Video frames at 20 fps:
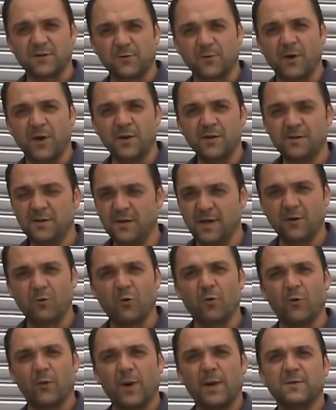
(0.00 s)
are on and
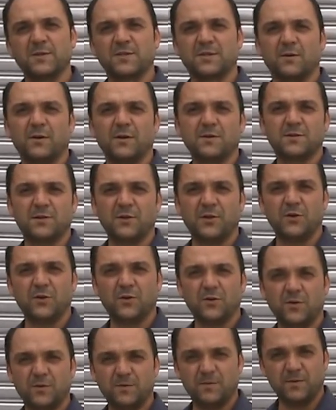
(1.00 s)
all the rubbers are
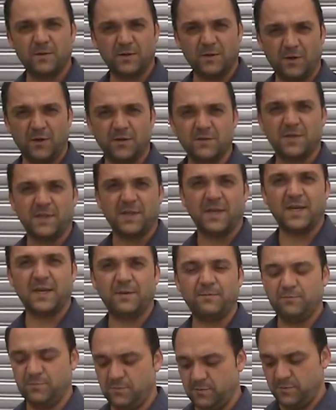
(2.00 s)
onto
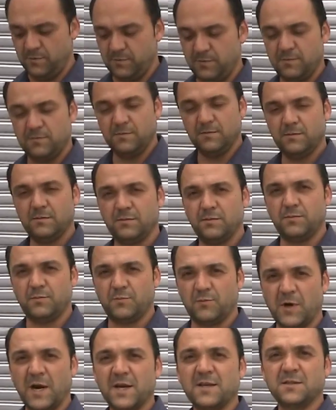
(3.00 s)
the
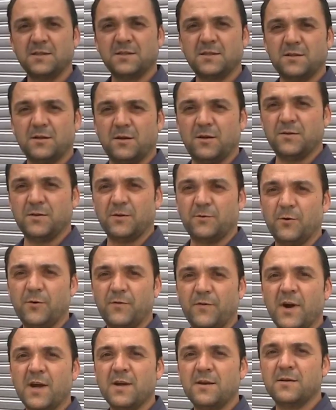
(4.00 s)
brackets on the
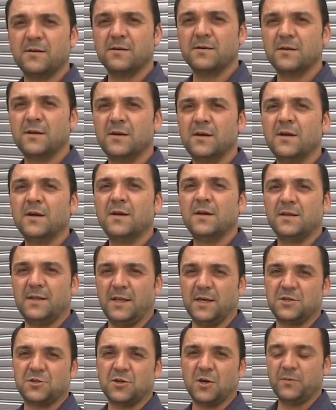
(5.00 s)
roof rack,
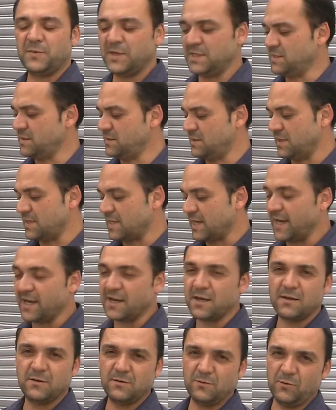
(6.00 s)
next job is to take
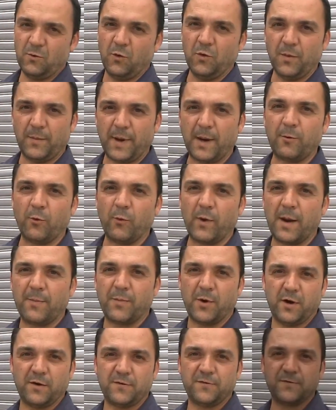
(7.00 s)
all the bubble wrap
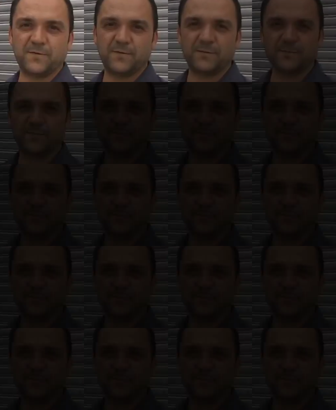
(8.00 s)
off.